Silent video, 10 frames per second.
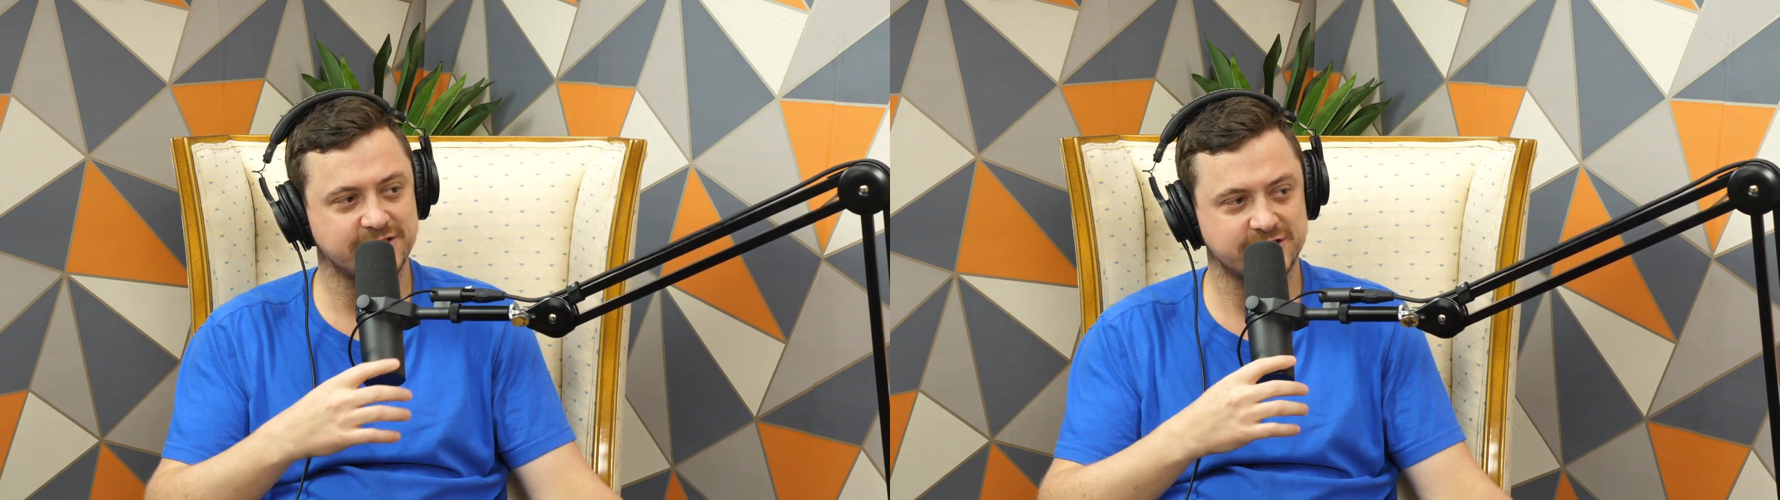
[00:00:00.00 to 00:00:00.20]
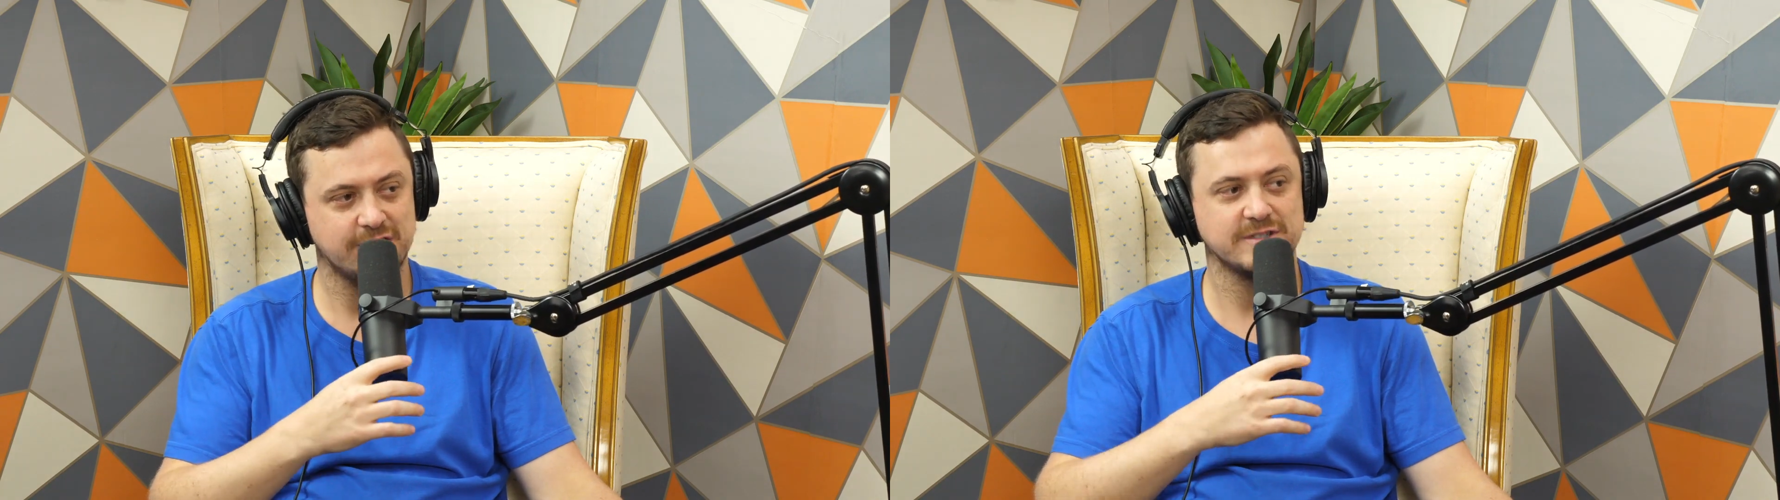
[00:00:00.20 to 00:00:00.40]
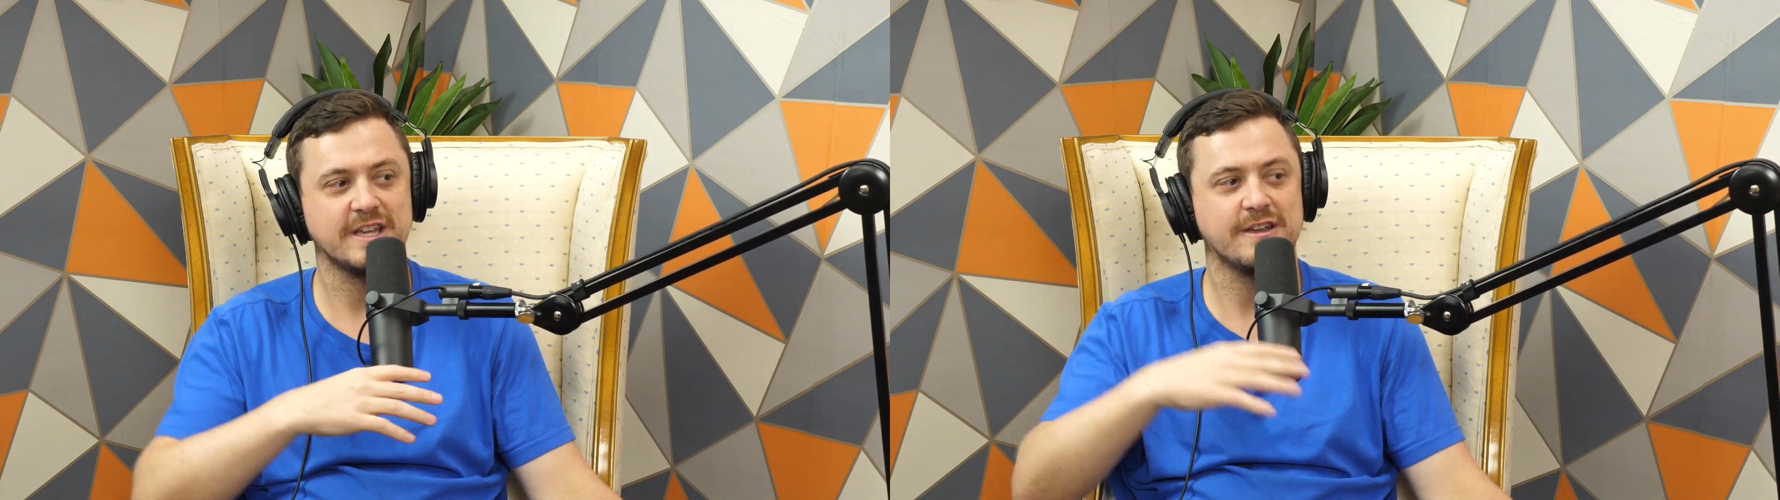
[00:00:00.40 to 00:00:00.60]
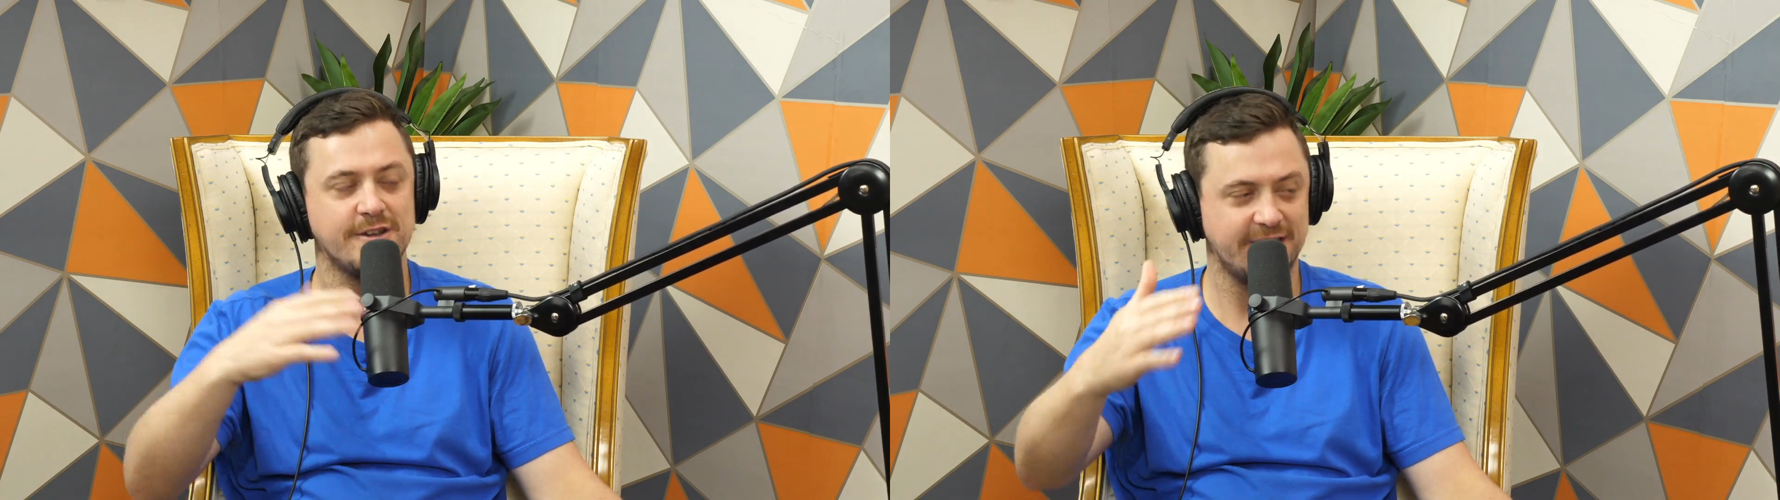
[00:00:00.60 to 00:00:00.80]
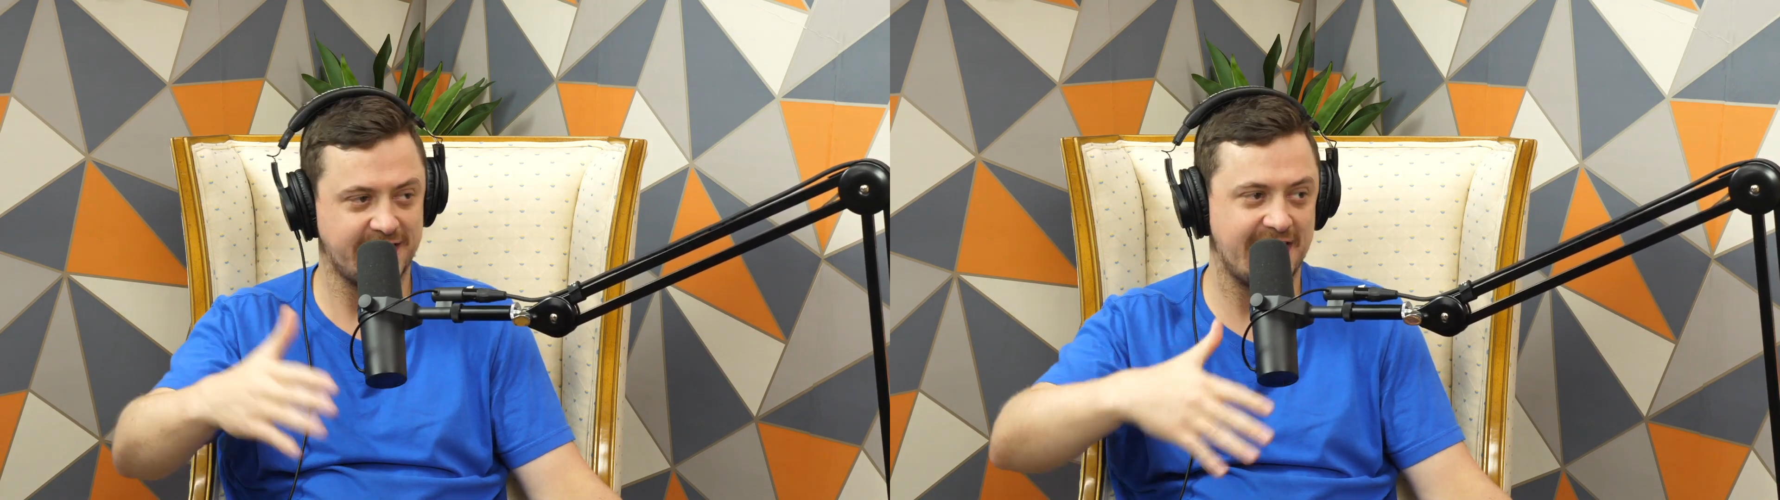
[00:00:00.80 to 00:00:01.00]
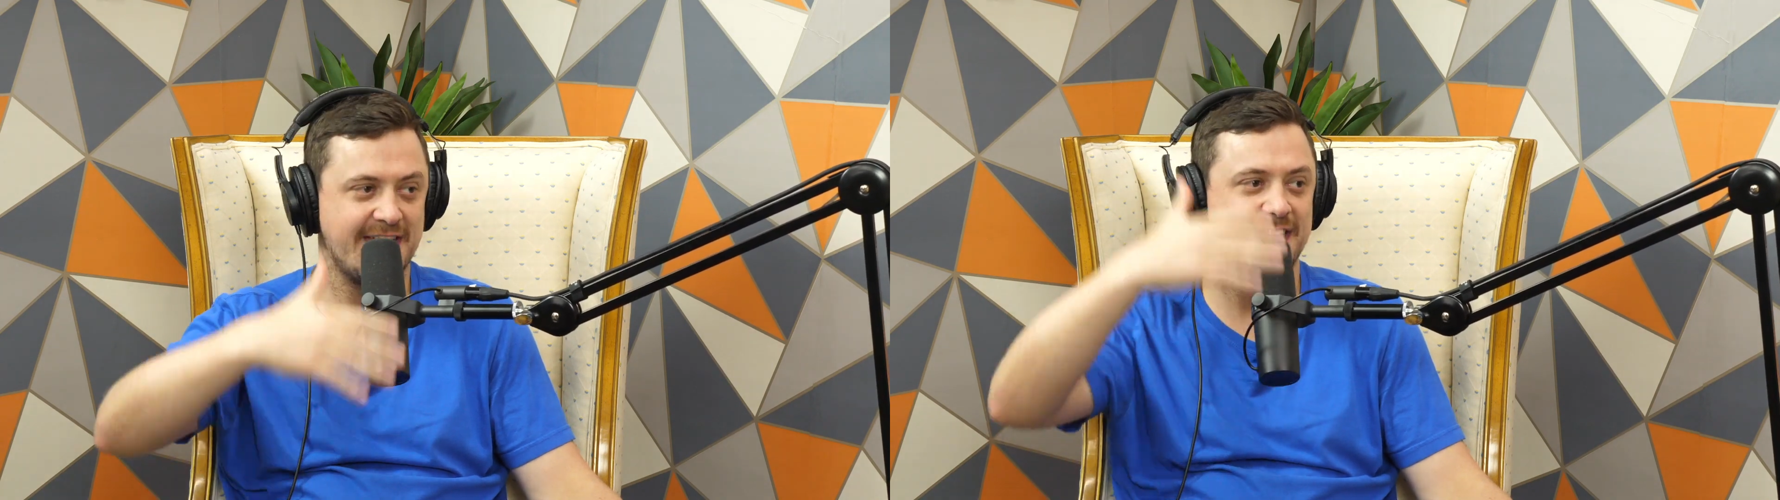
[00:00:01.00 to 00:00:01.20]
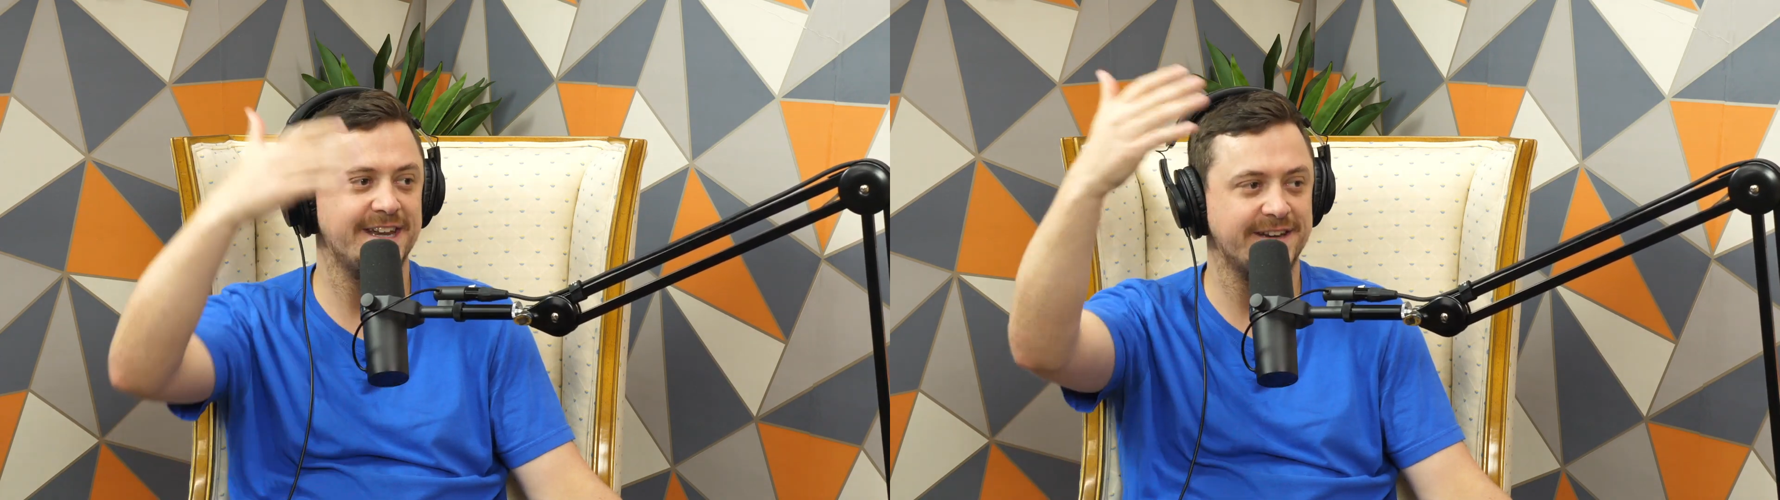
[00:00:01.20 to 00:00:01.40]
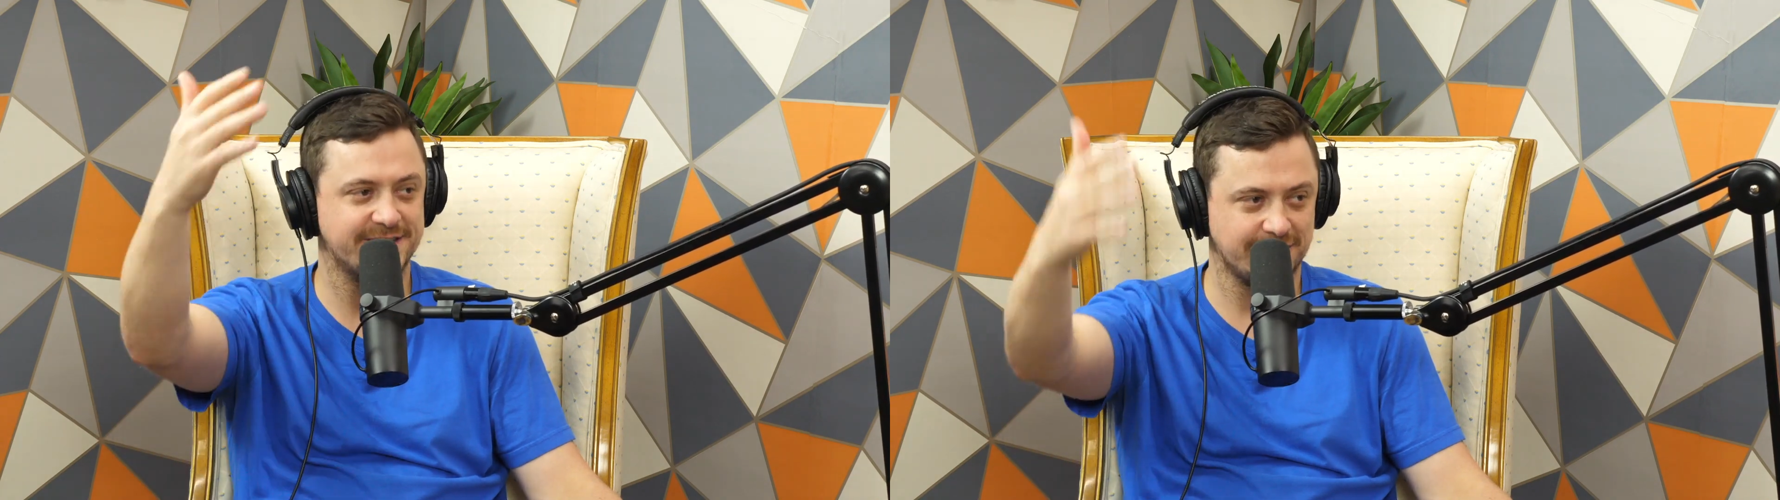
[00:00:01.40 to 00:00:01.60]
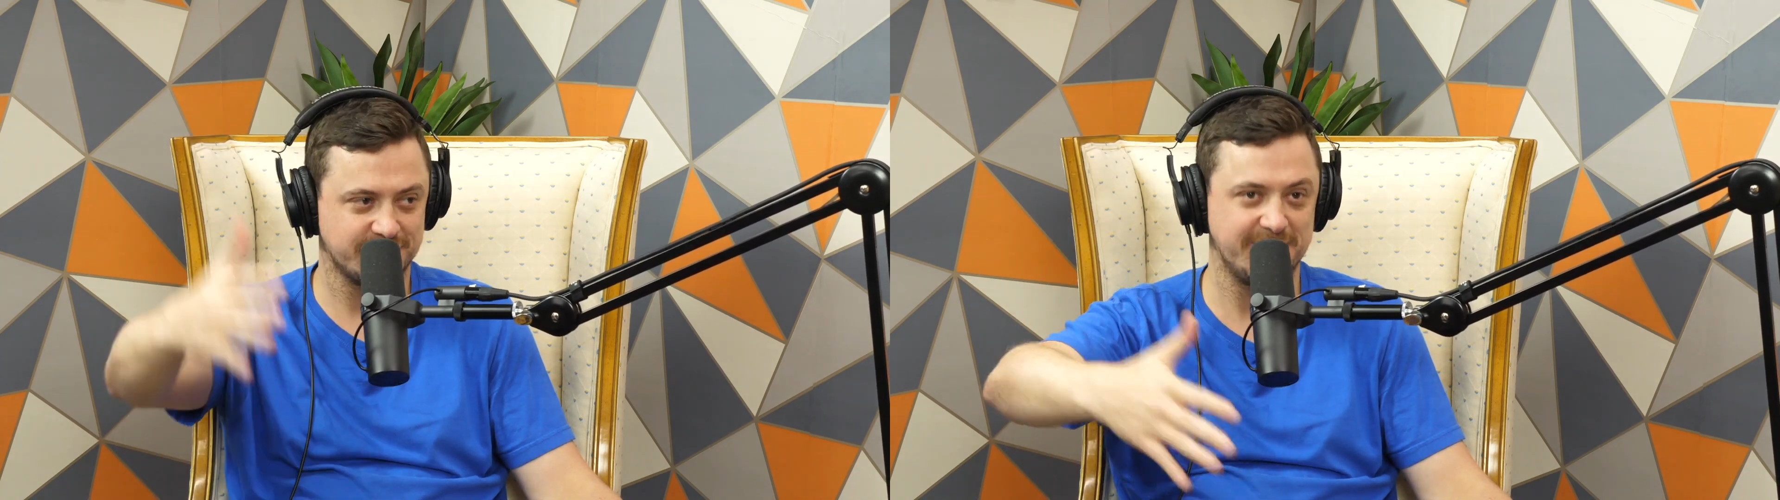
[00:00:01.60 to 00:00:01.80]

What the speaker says: Yeah. So it's like social